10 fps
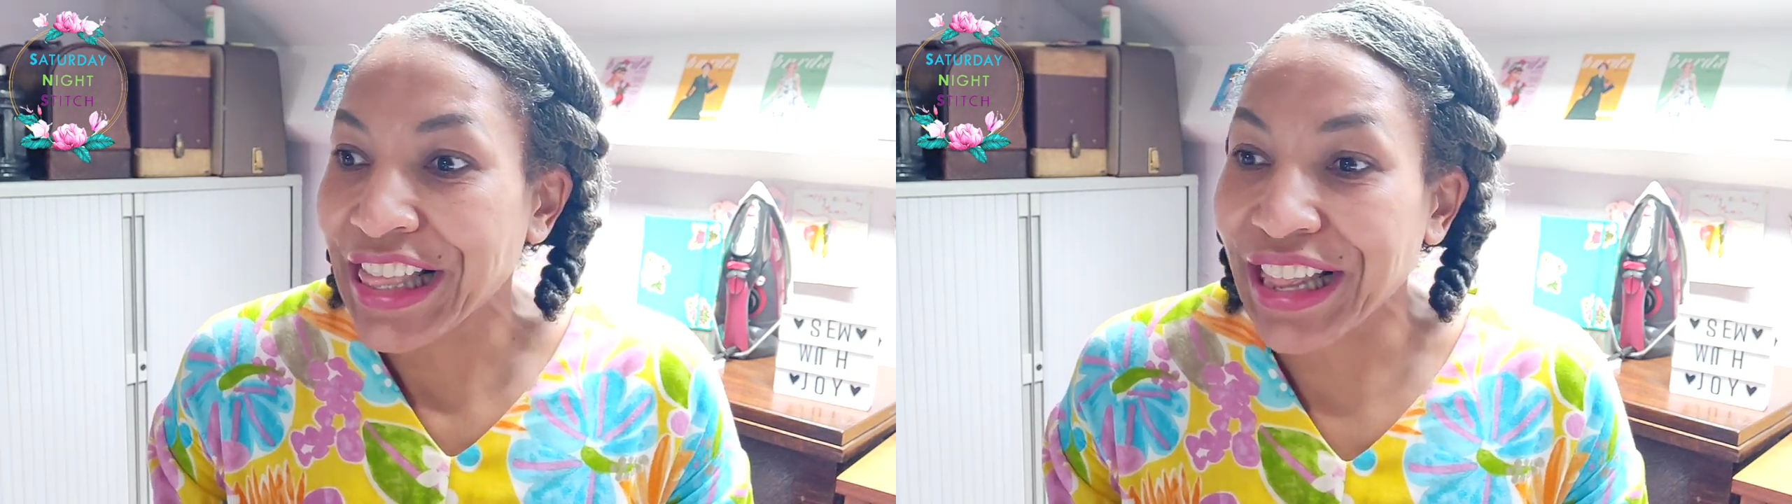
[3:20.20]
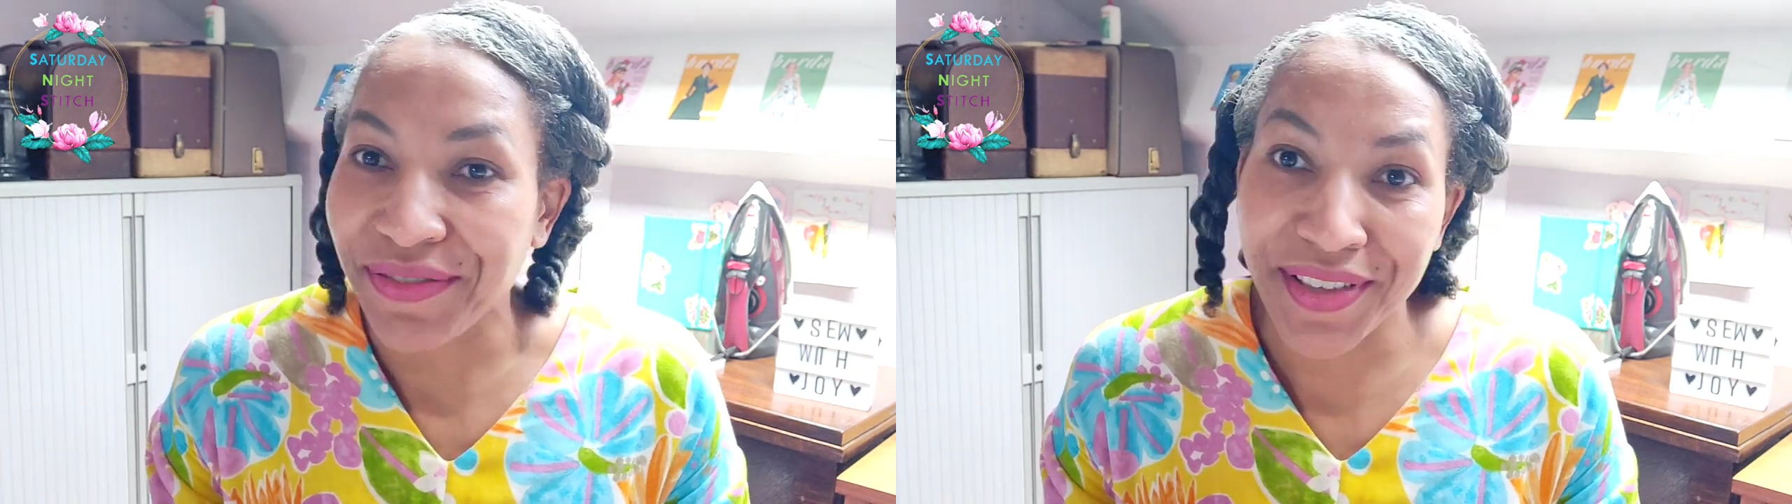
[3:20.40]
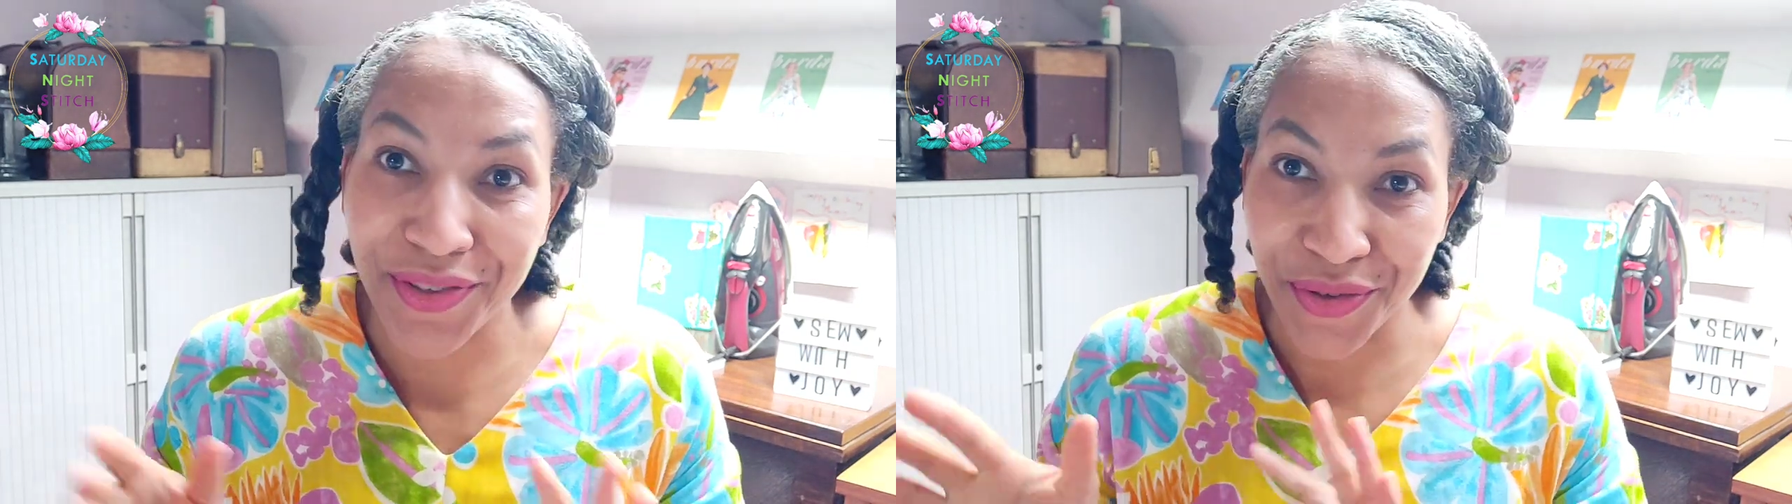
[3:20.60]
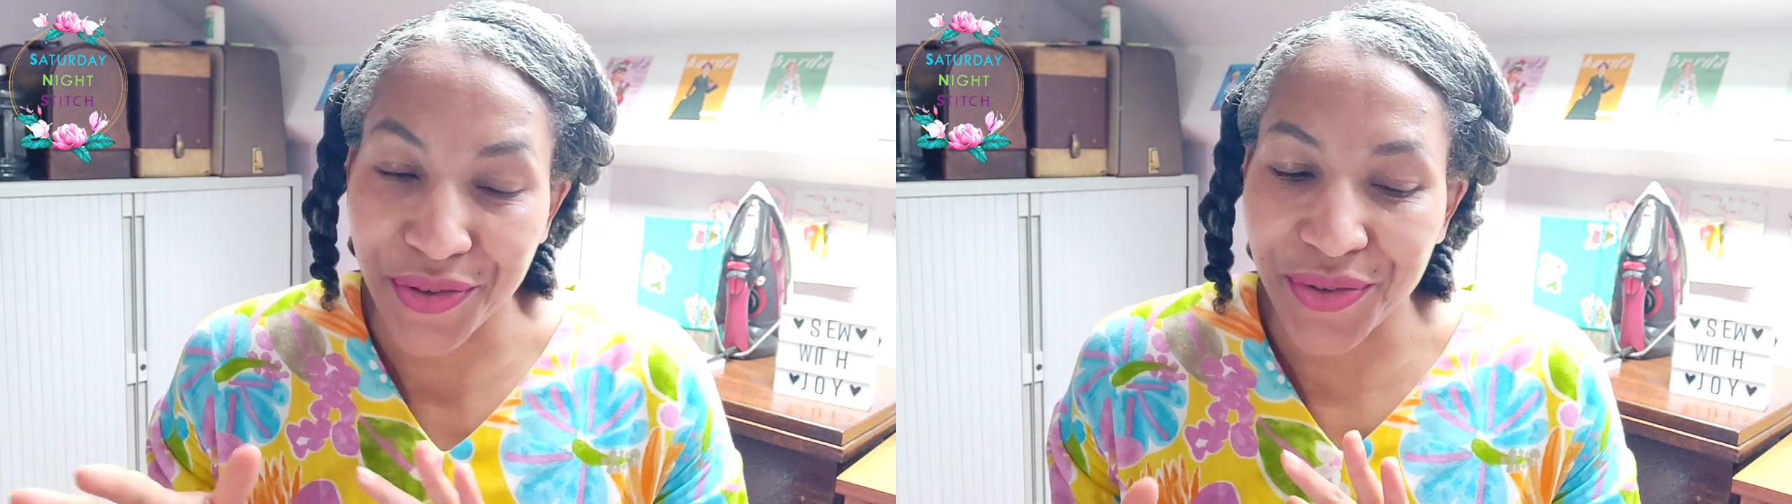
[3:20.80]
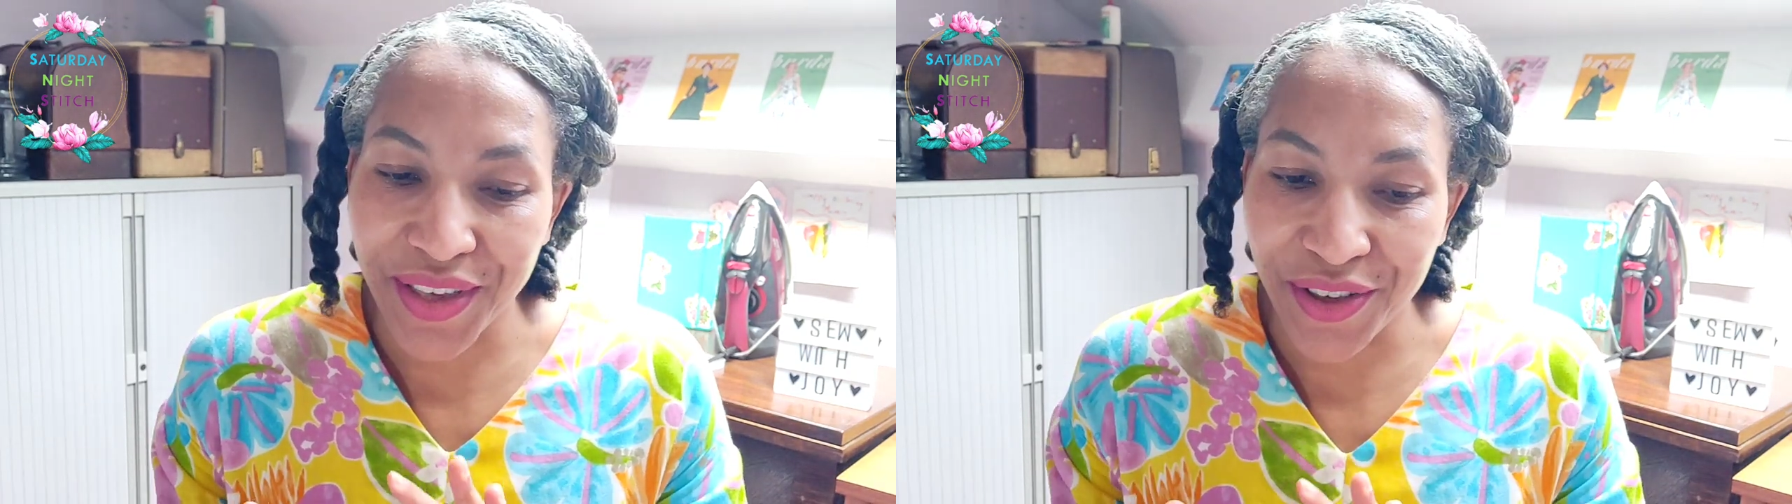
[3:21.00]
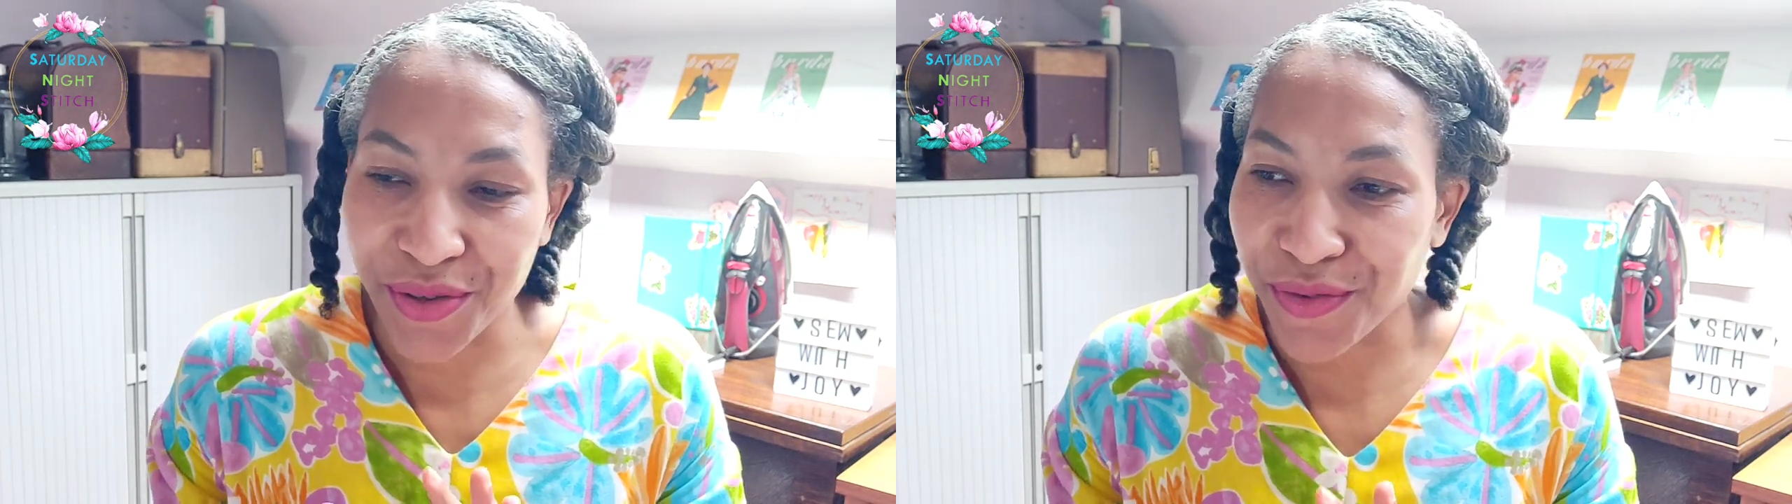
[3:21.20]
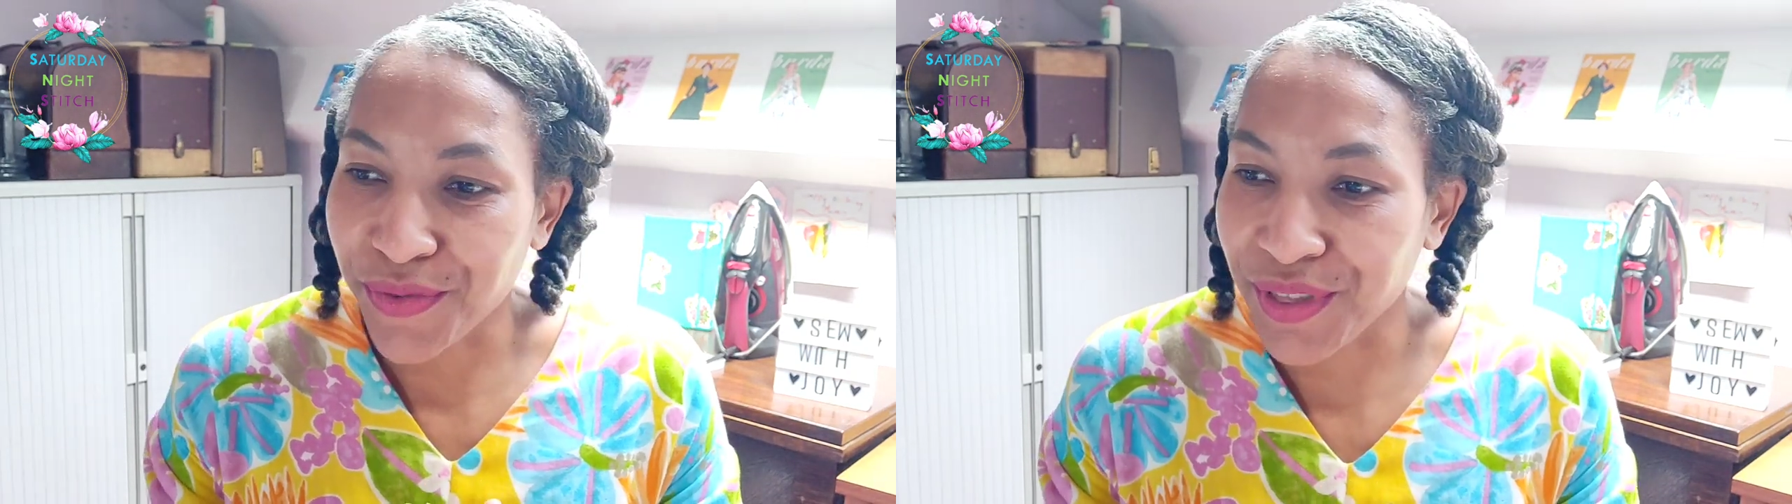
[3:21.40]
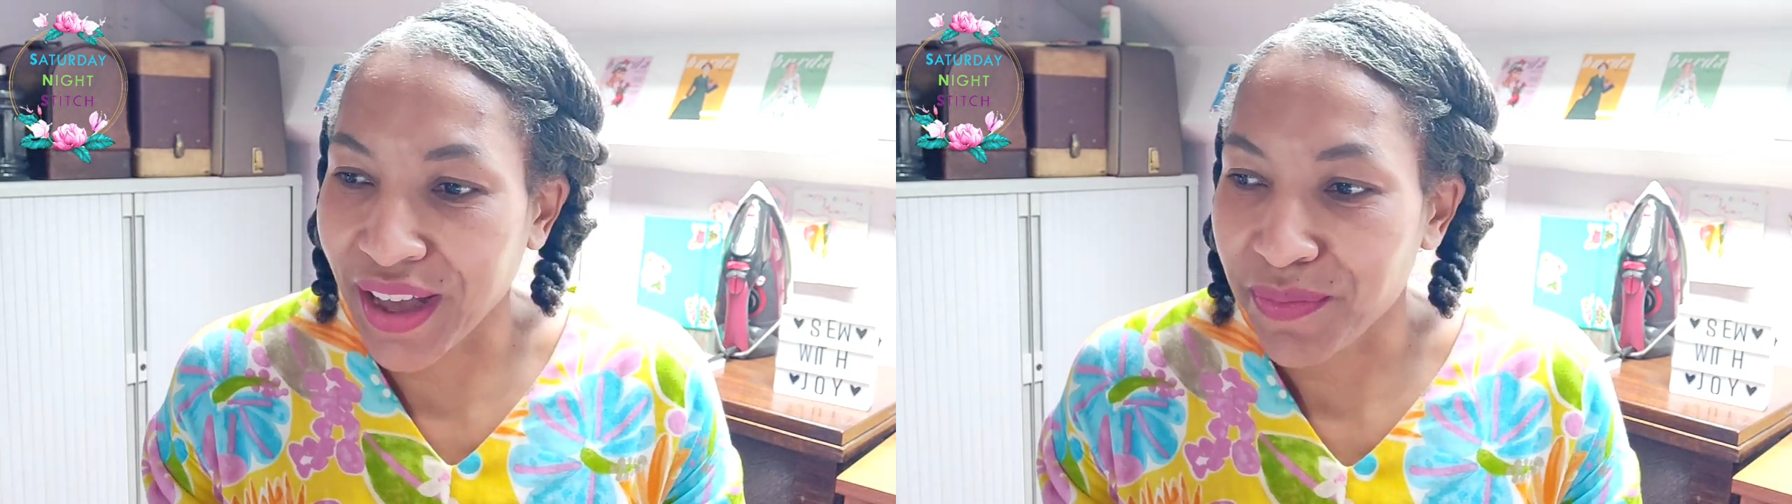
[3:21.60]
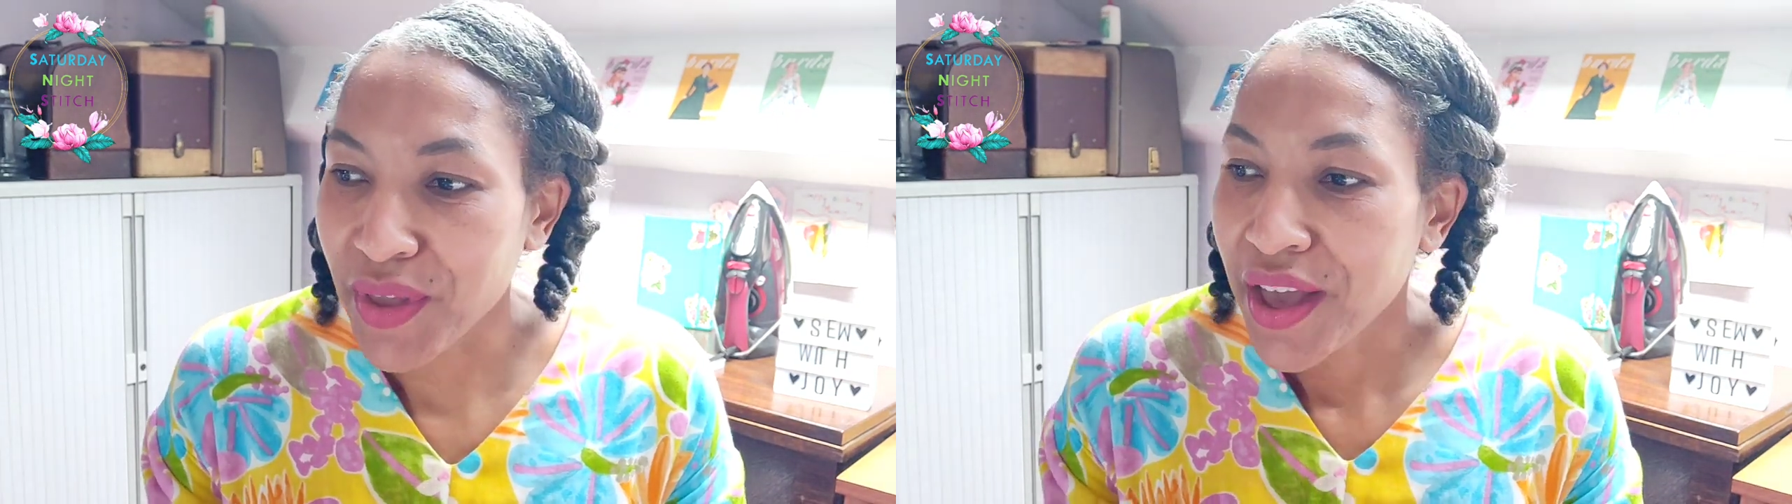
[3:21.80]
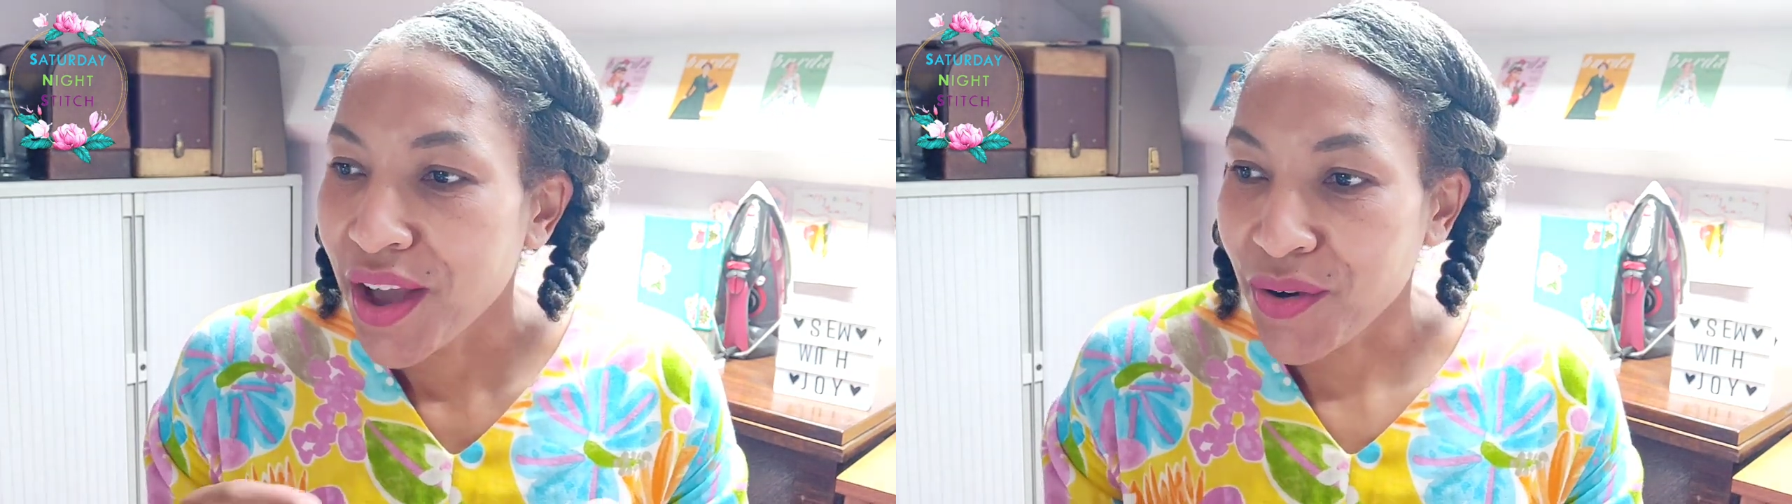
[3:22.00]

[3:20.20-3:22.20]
loving it. So do stay tuned for that.